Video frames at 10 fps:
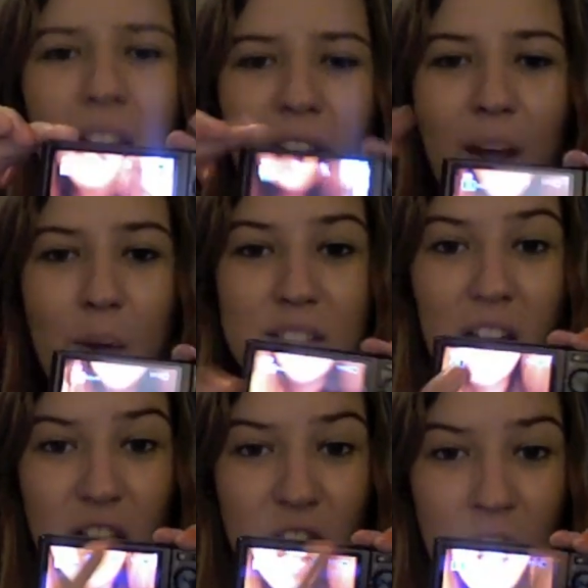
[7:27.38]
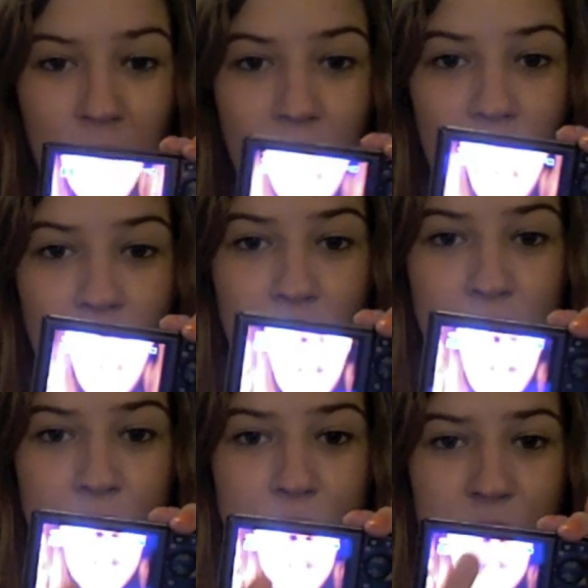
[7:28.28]
Okay, well, it's got a
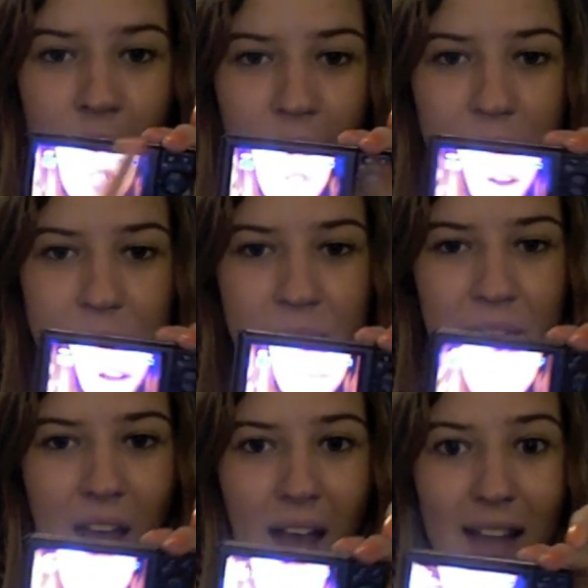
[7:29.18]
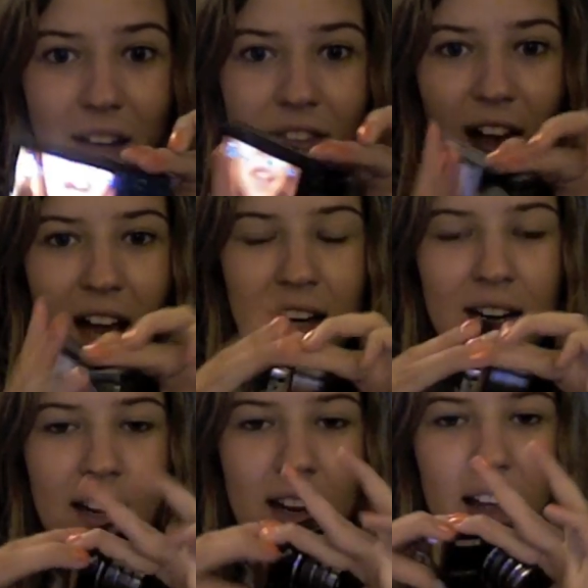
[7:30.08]
huge screen. I love that.
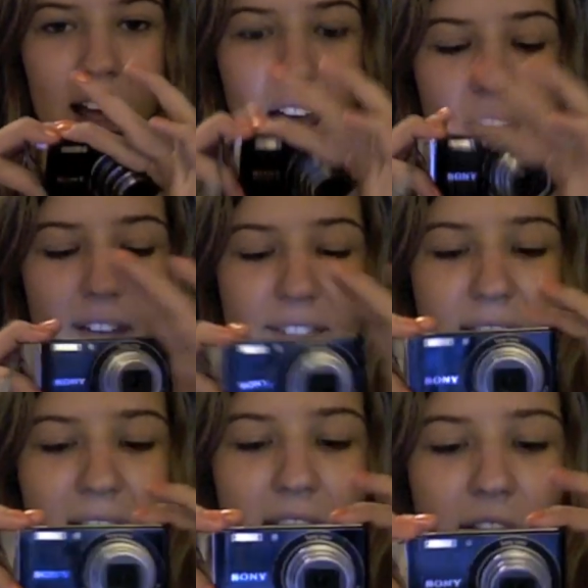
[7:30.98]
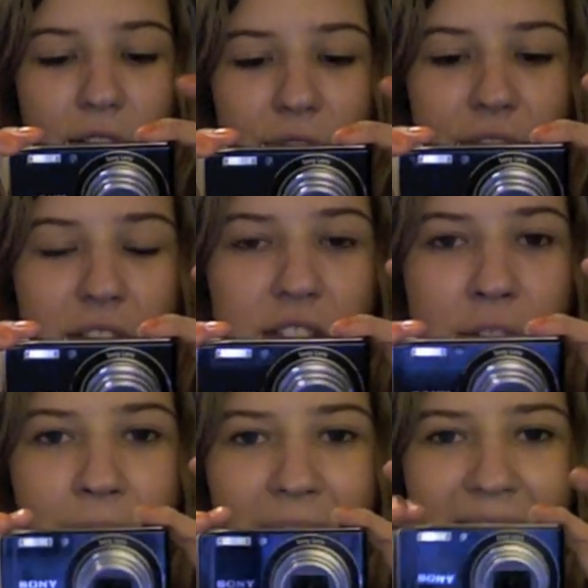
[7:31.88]
And then, oh, look, it's you
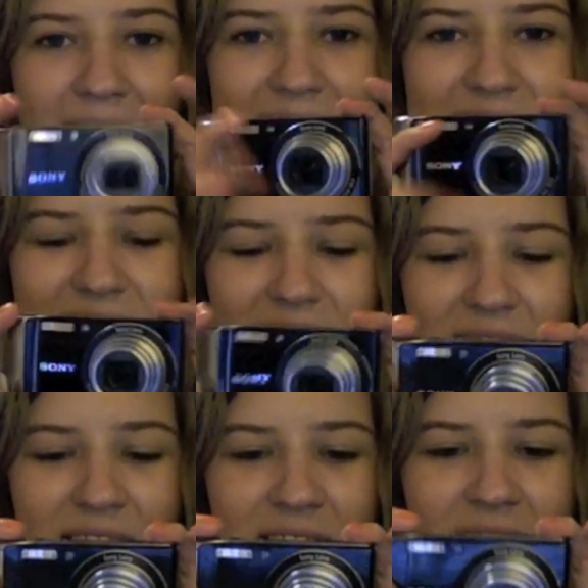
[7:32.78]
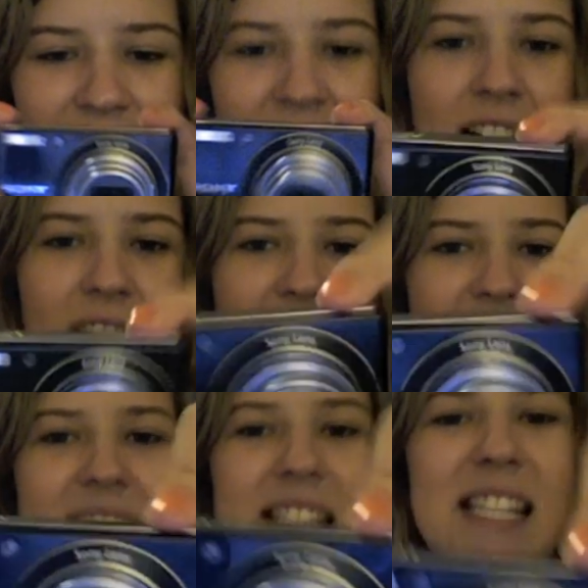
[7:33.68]
guys. I
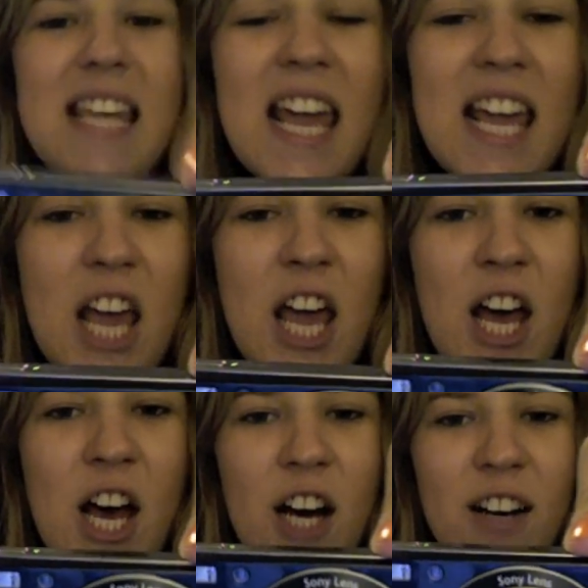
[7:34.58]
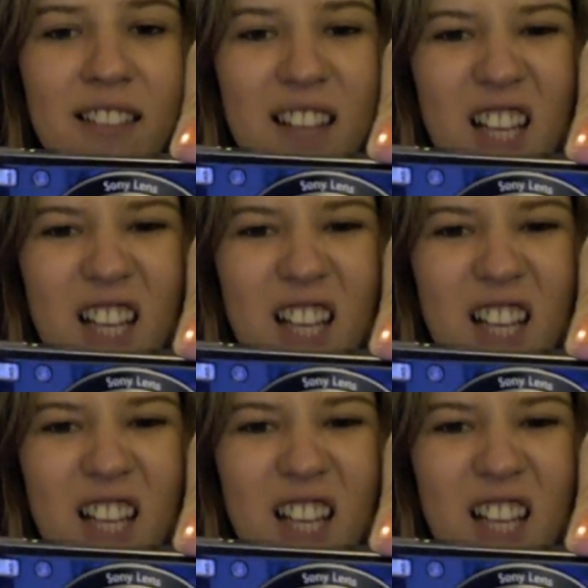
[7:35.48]
can see you.